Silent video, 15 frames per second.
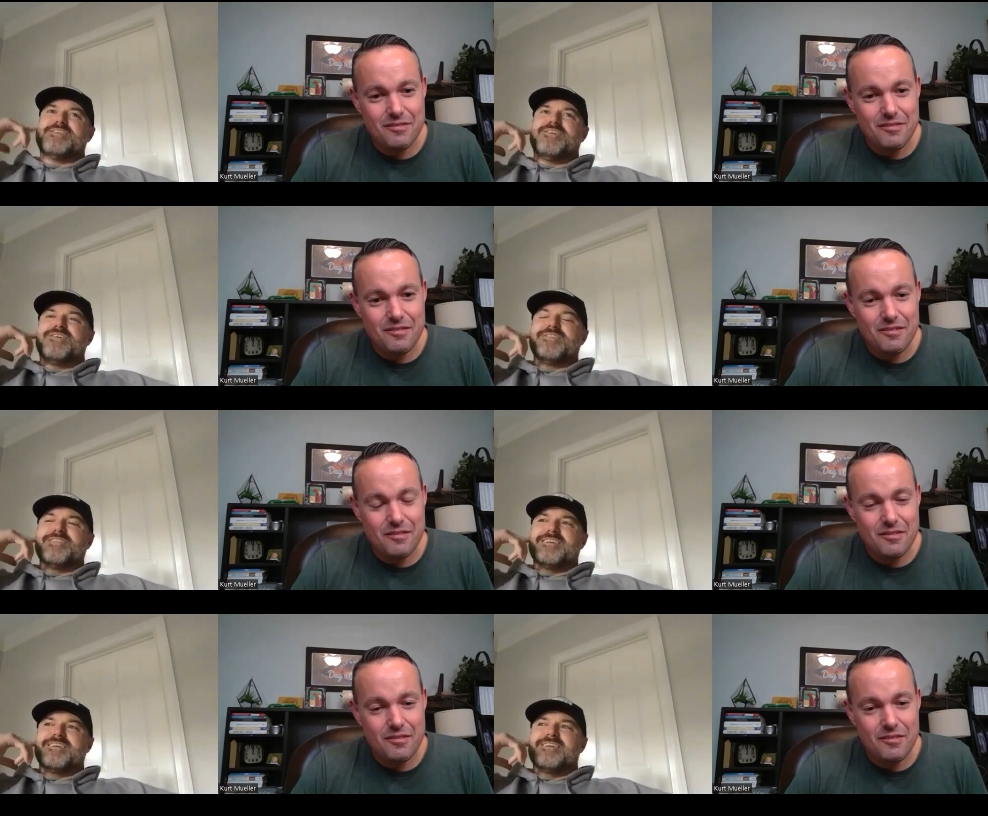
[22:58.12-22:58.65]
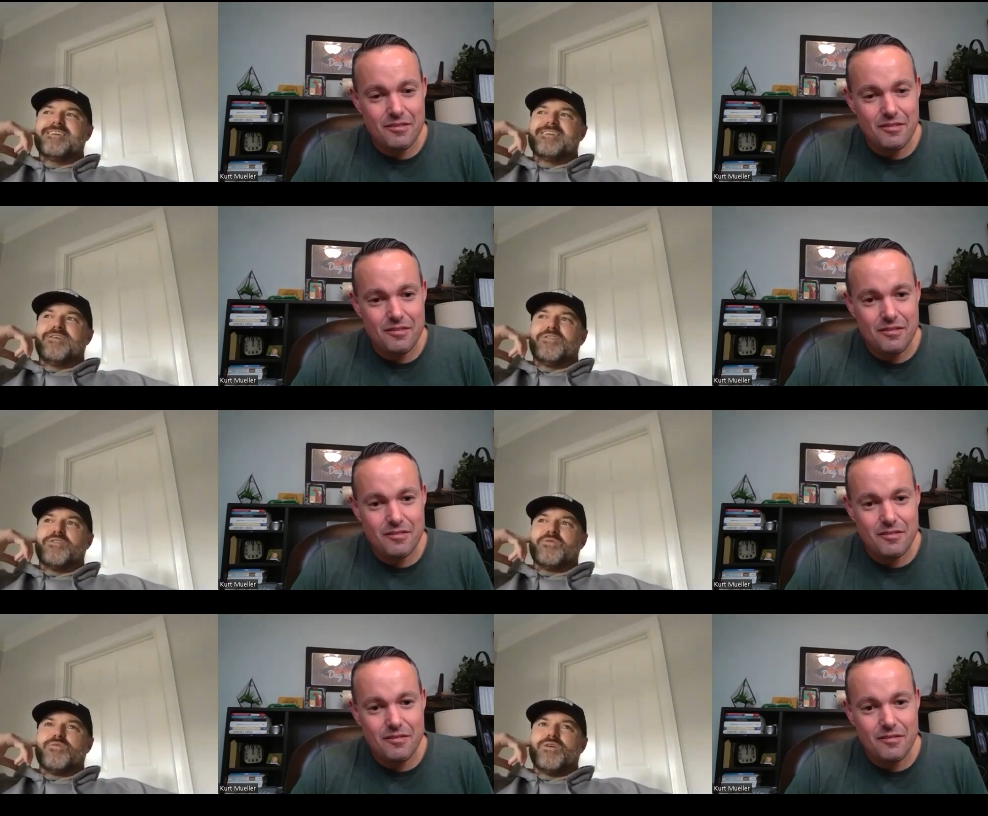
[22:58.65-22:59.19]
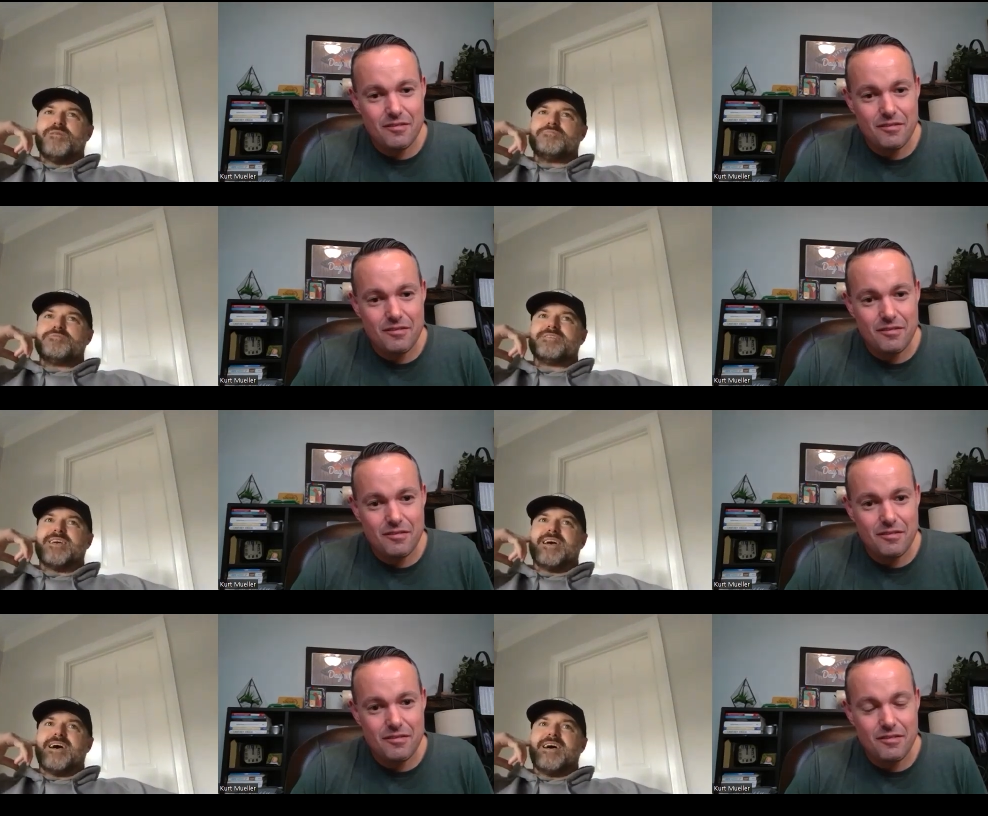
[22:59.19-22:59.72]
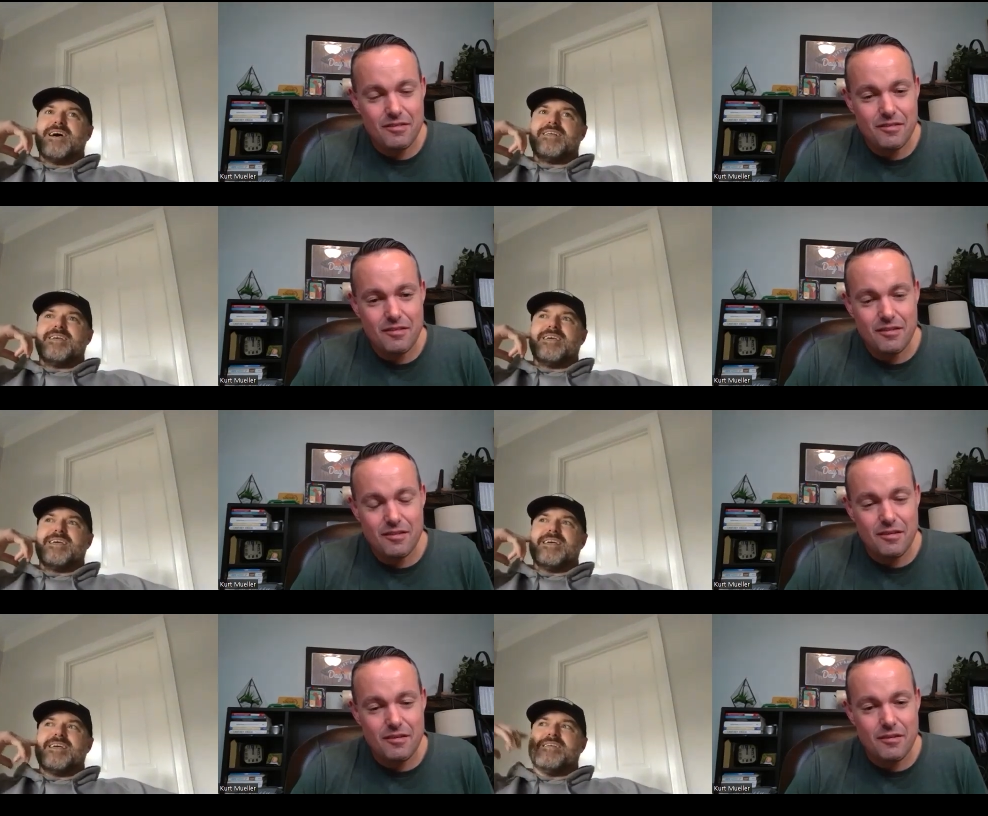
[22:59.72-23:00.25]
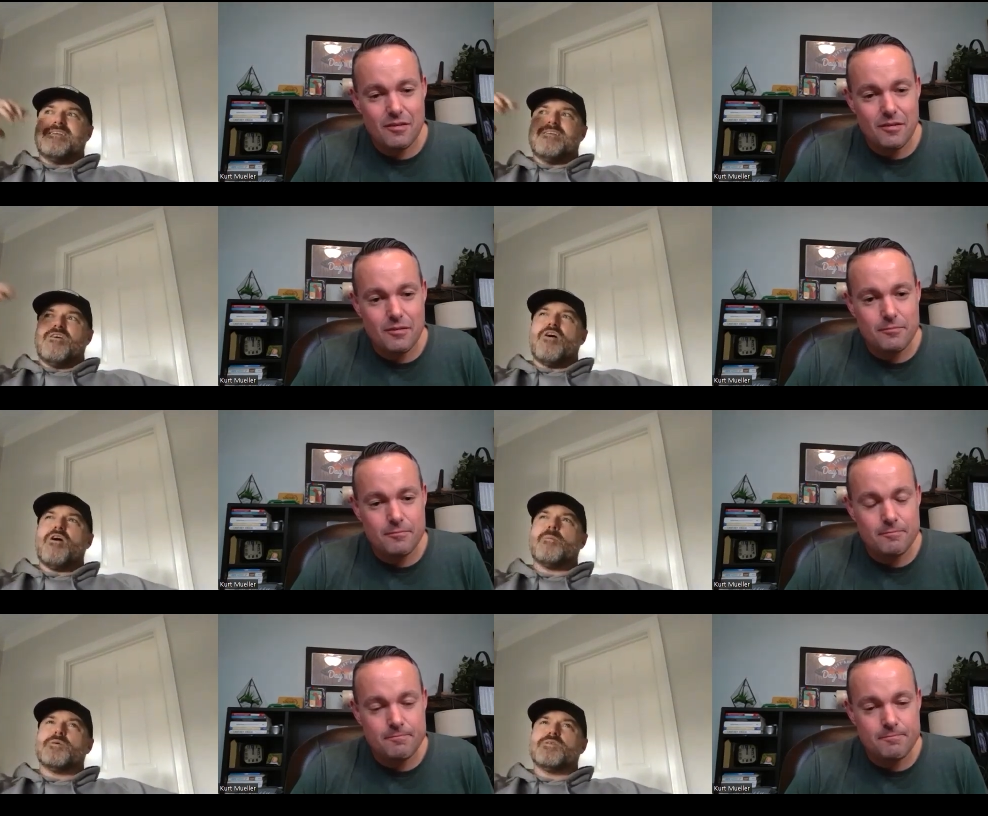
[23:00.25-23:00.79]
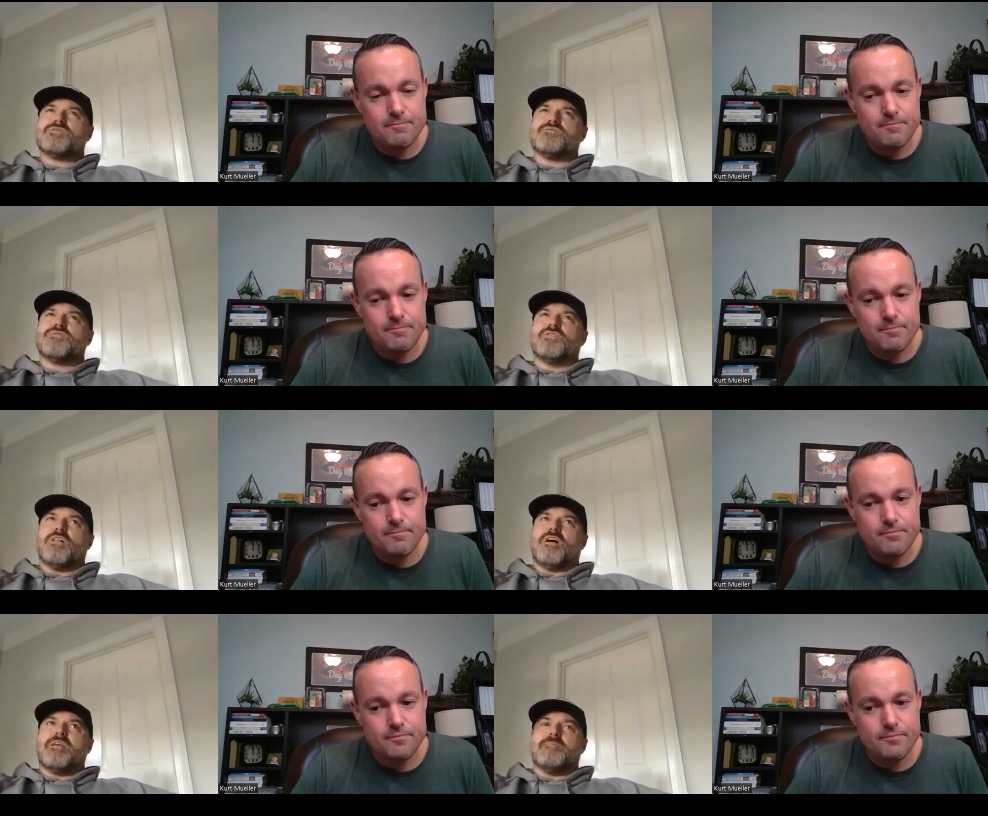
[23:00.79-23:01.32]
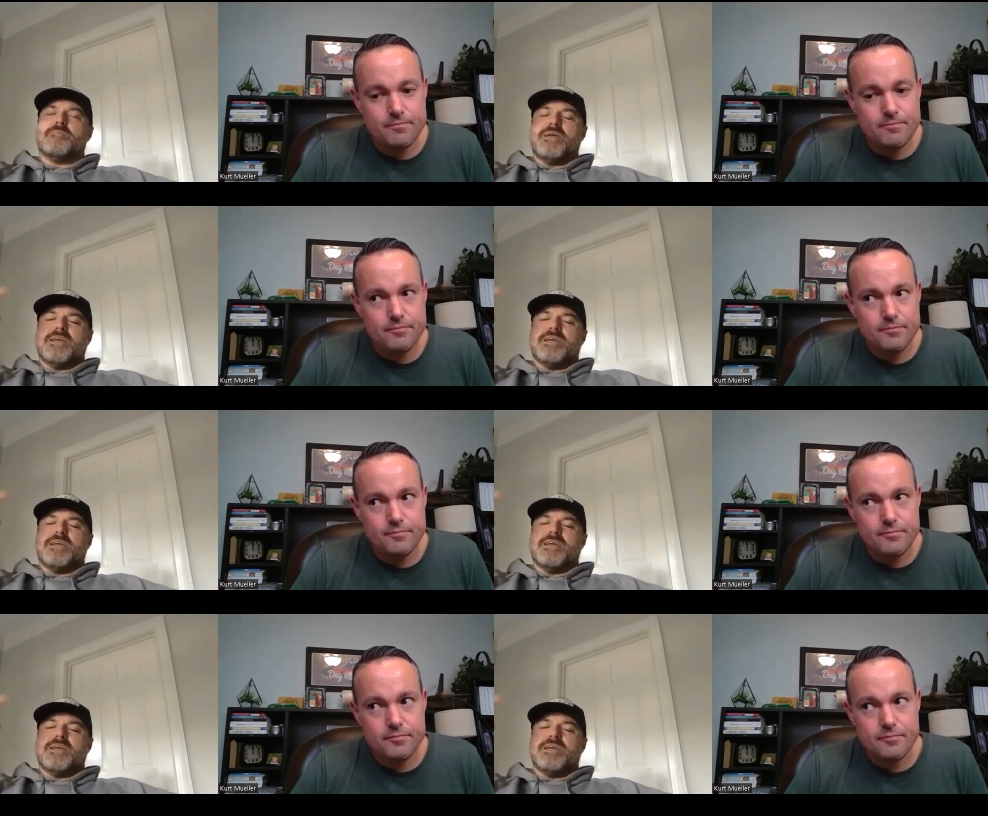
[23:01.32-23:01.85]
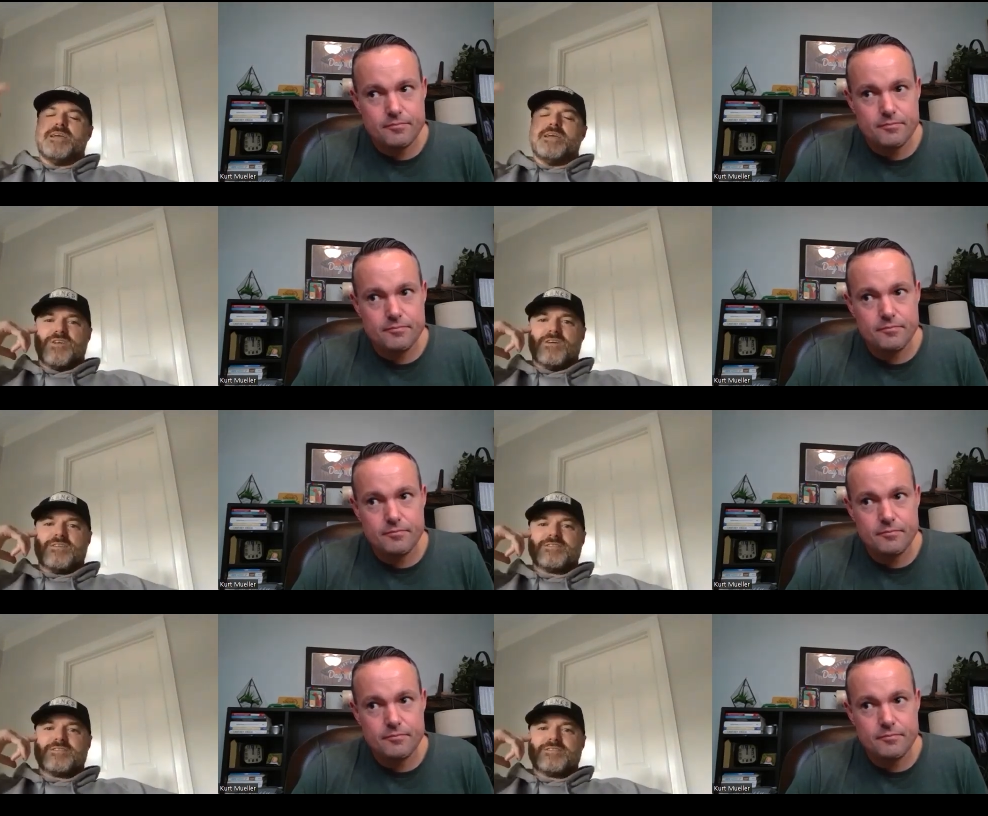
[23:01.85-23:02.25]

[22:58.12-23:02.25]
Speaker 1: on the on the rub side and almost full automation on the